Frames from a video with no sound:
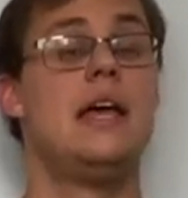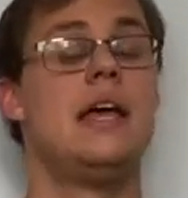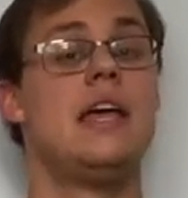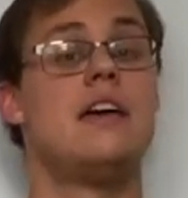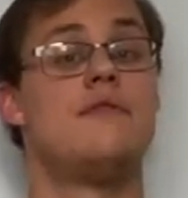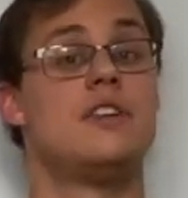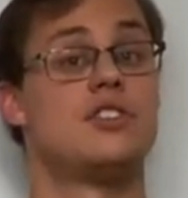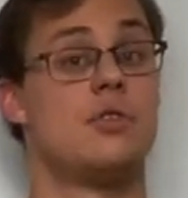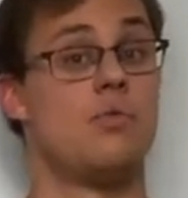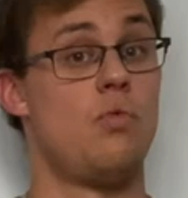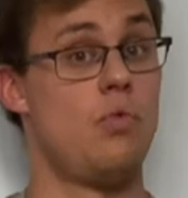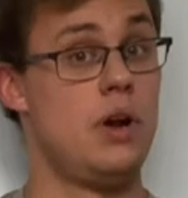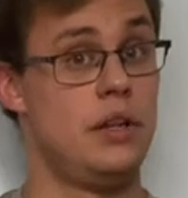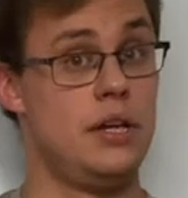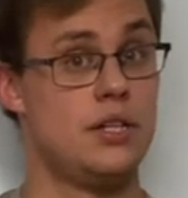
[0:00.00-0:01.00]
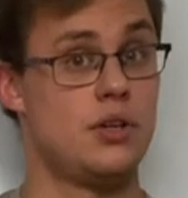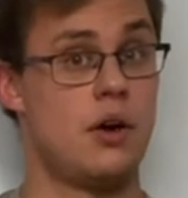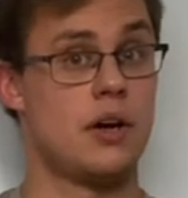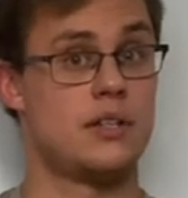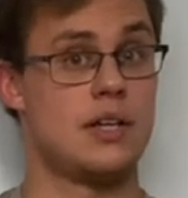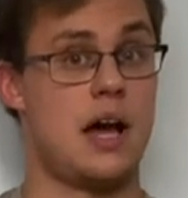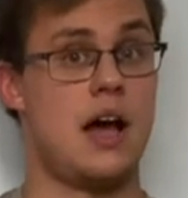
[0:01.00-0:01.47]
If it's a really
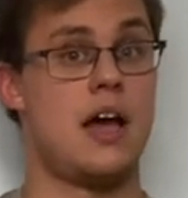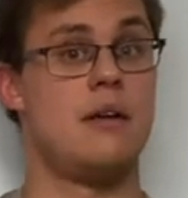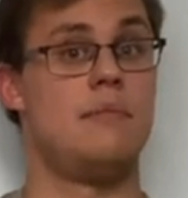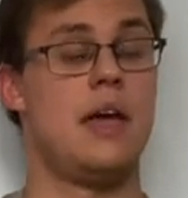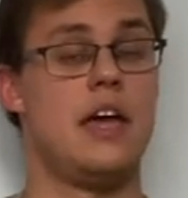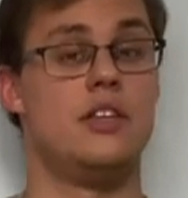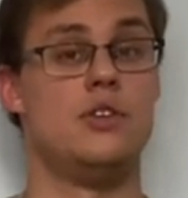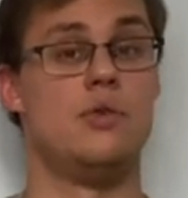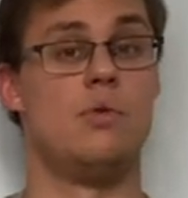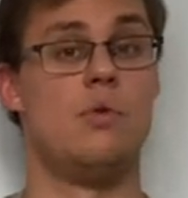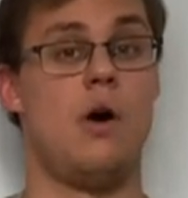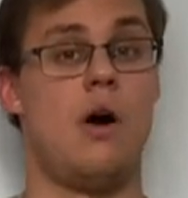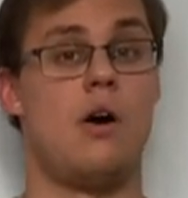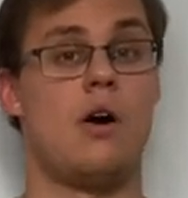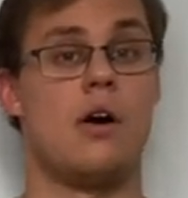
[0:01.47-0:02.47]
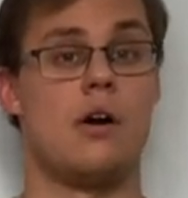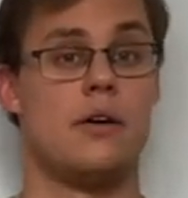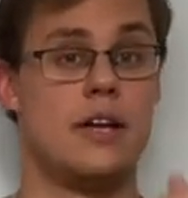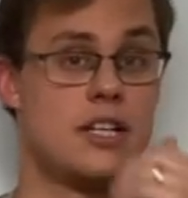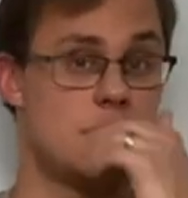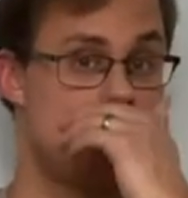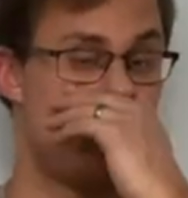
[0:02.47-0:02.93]
dark time and you are
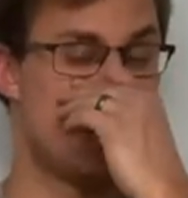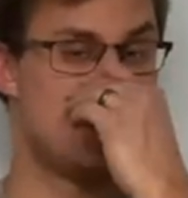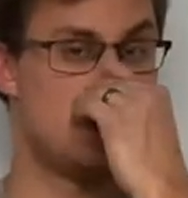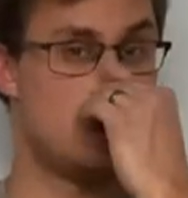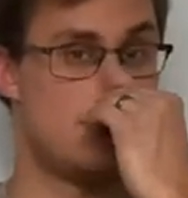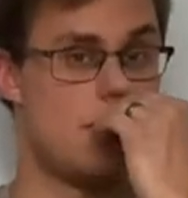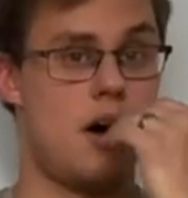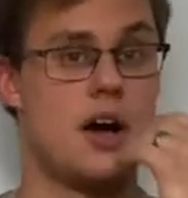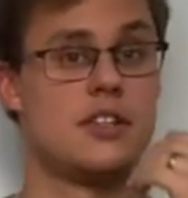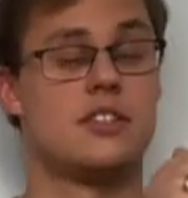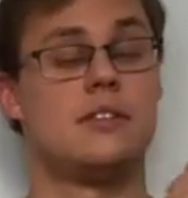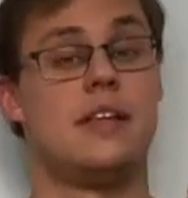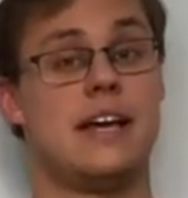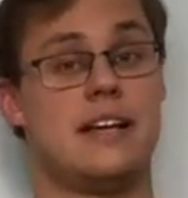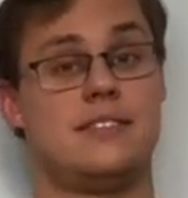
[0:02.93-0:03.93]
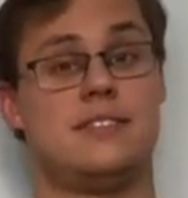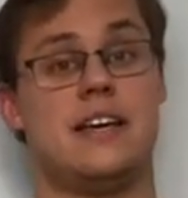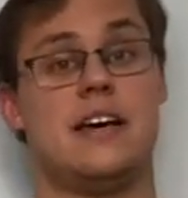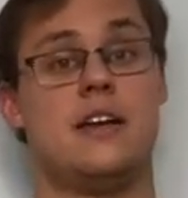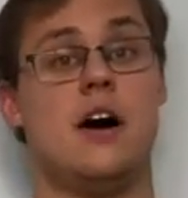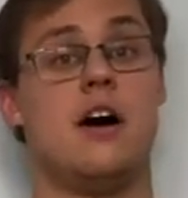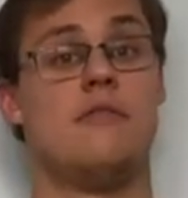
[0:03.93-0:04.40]
experiencing thoughts, like I
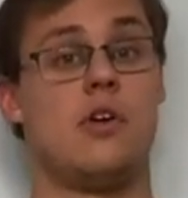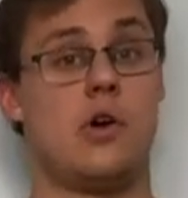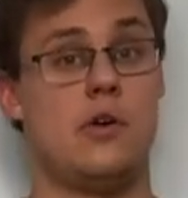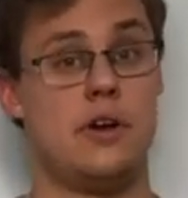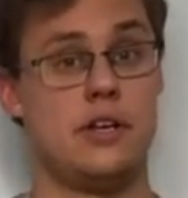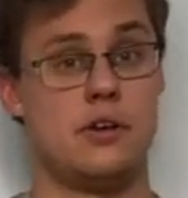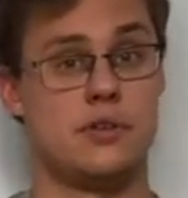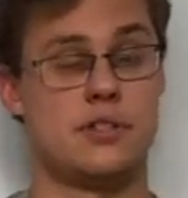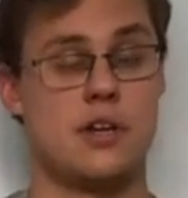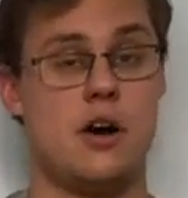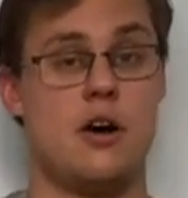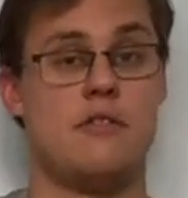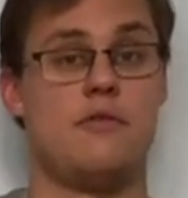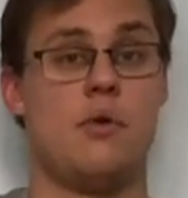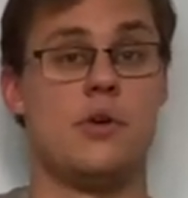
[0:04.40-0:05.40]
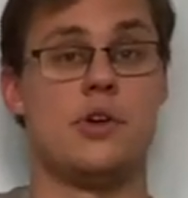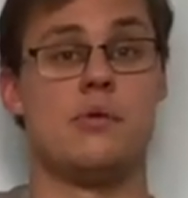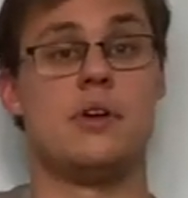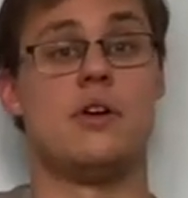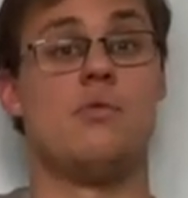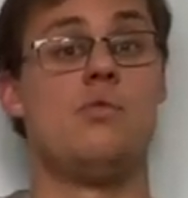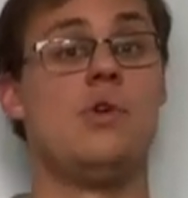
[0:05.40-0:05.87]
said, of hurting yourself or you're
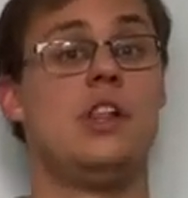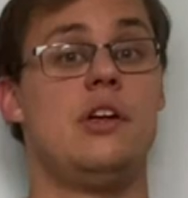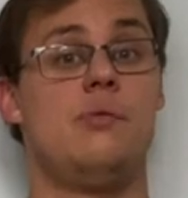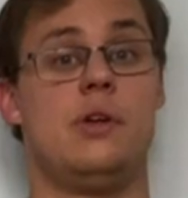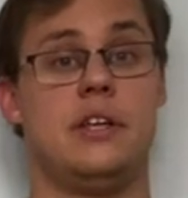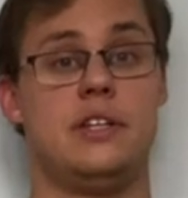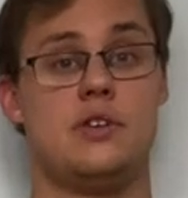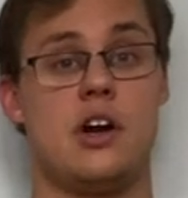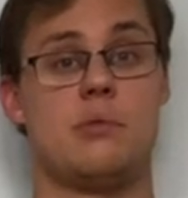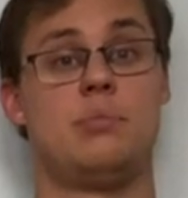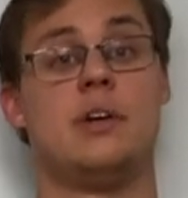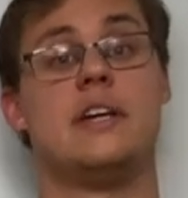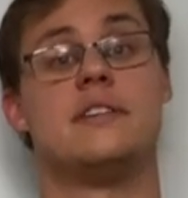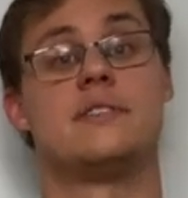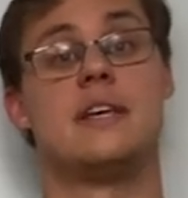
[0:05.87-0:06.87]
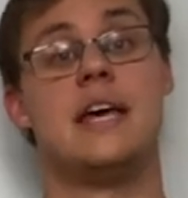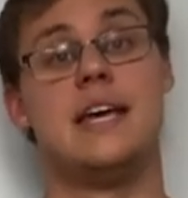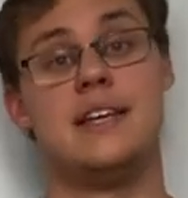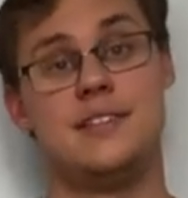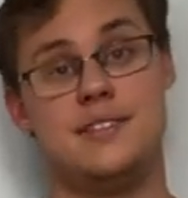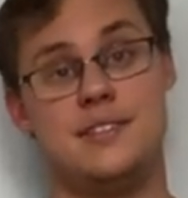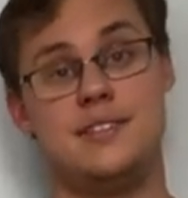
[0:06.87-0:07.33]
in a really, really dark place,
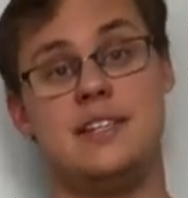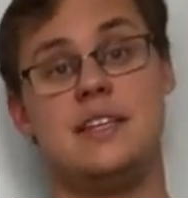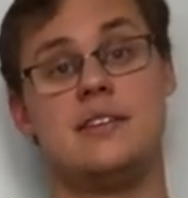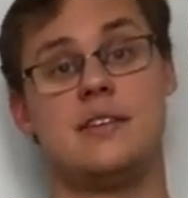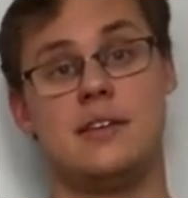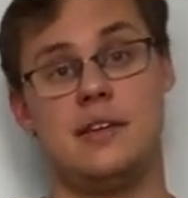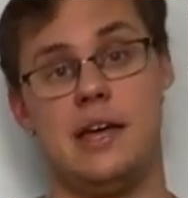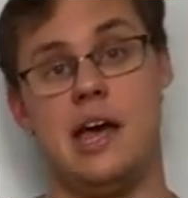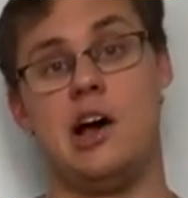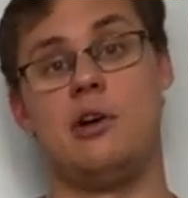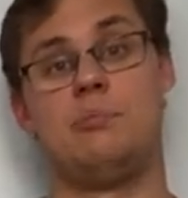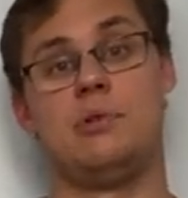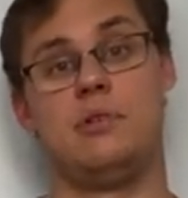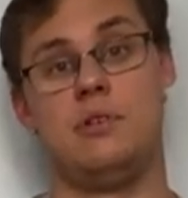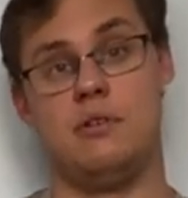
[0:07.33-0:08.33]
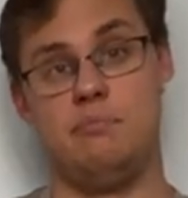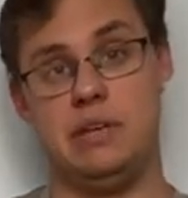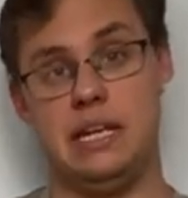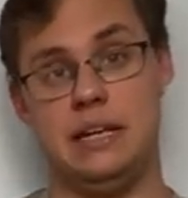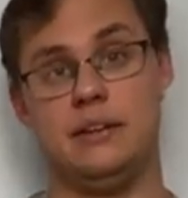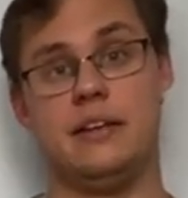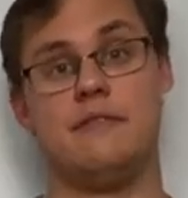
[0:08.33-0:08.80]
seek help
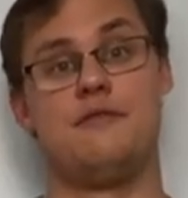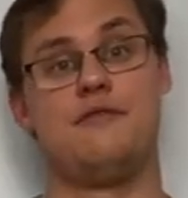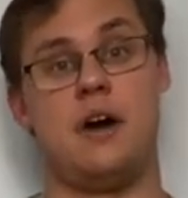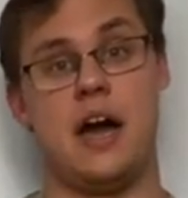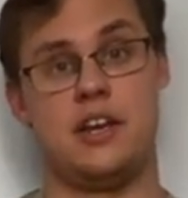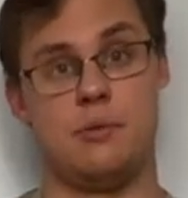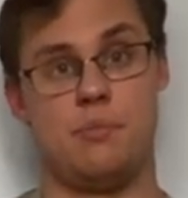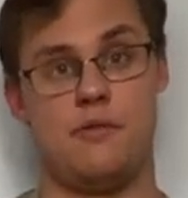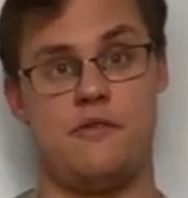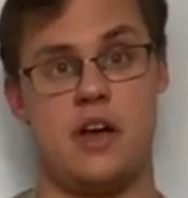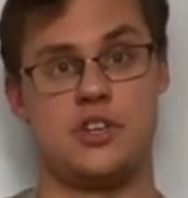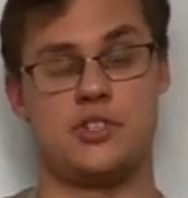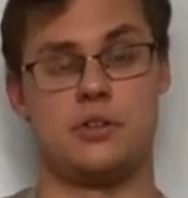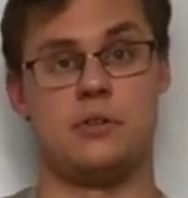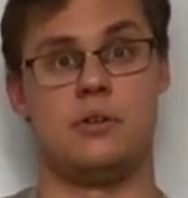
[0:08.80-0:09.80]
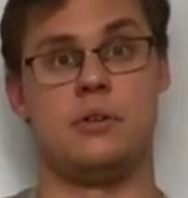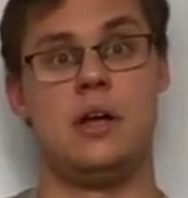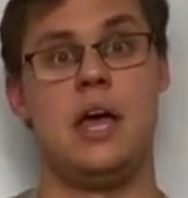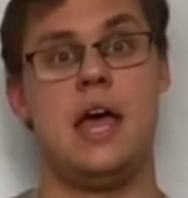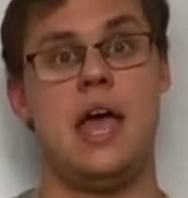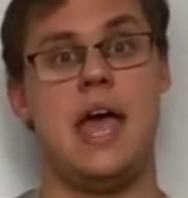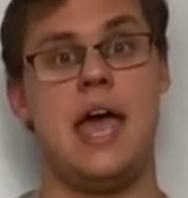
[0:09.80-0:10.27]
immediately. Find a professional
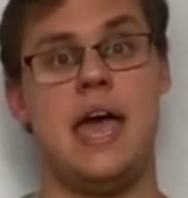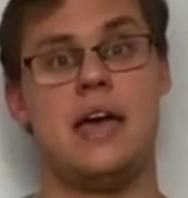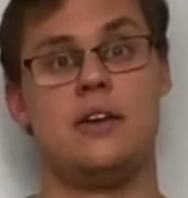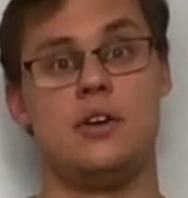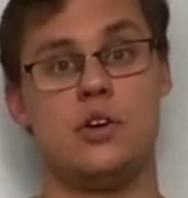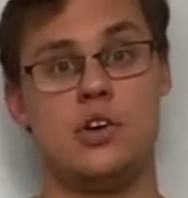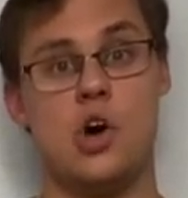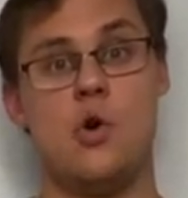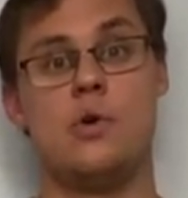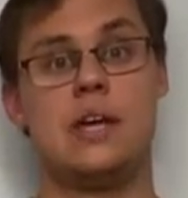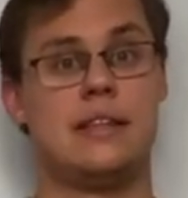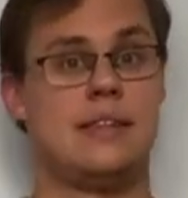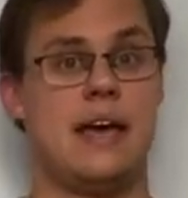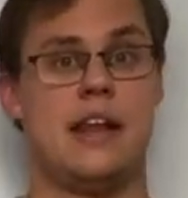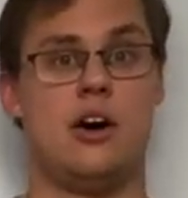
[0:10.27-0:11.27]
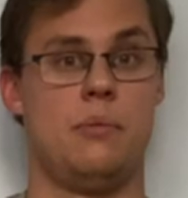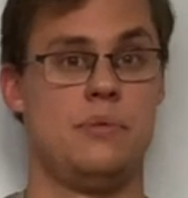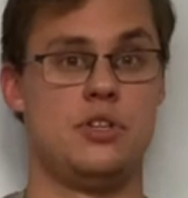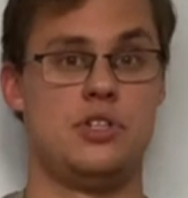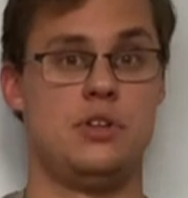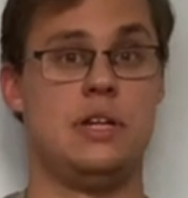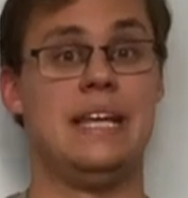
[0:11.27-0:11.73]
and go get the help
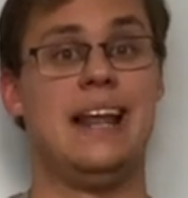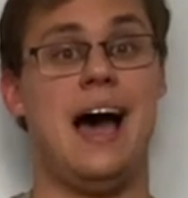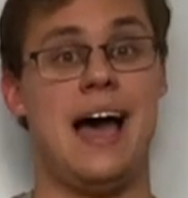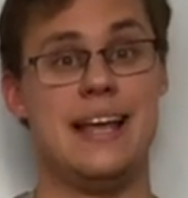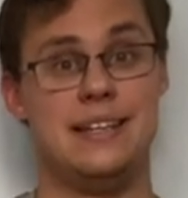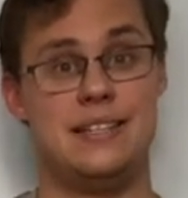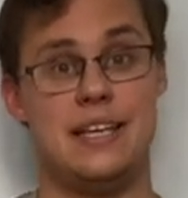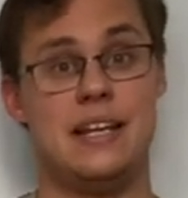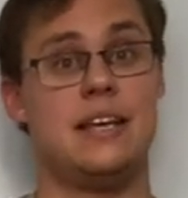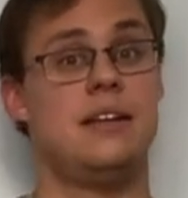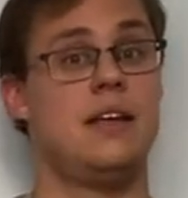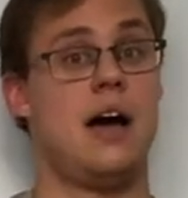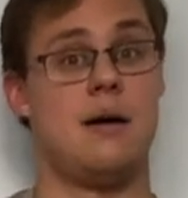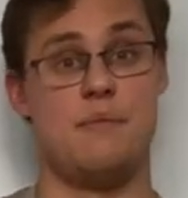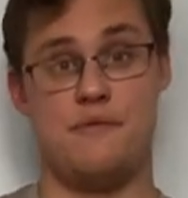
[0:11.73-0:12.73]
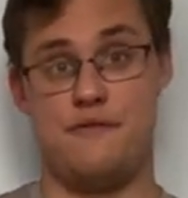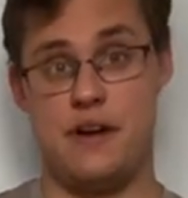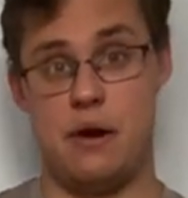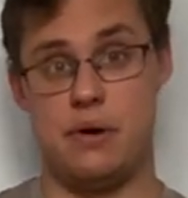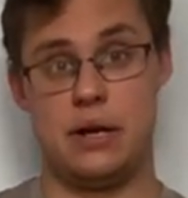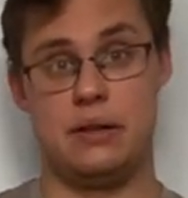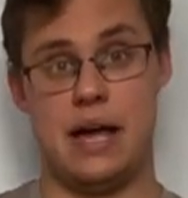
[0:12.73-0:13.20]
that you need. I did it. I'm
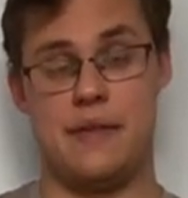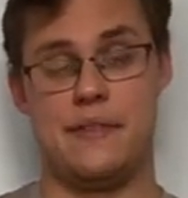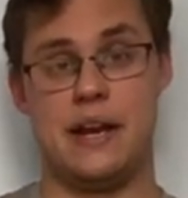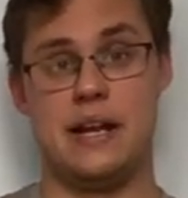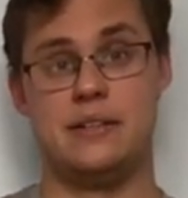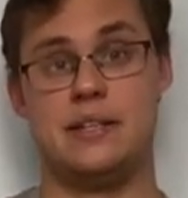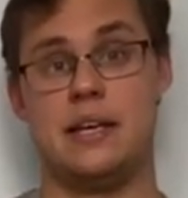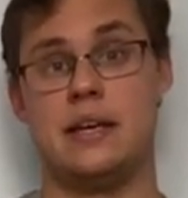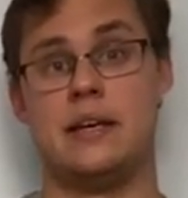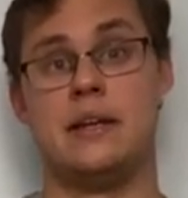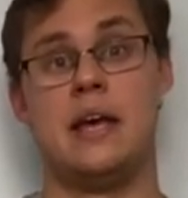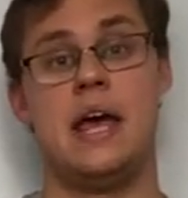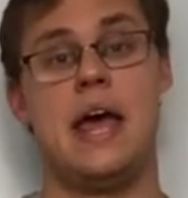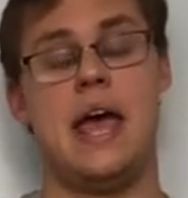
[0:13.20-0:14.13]
very glad that I did.